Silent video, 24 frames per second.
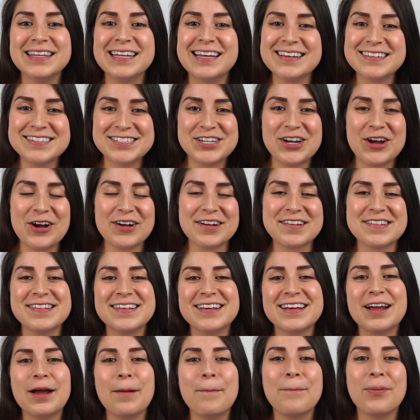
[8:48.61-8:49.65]
less
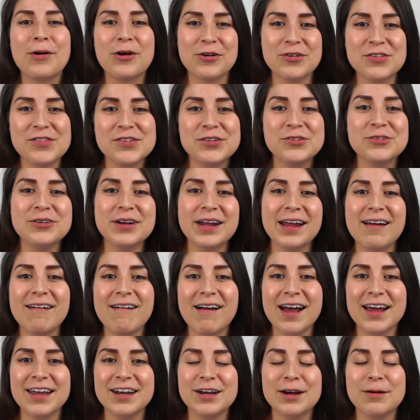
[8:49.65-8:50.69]
toxic personal
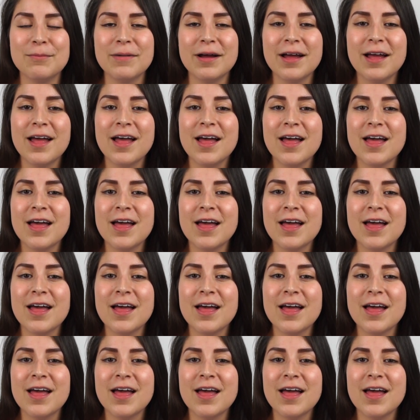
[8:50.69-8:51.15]
care item.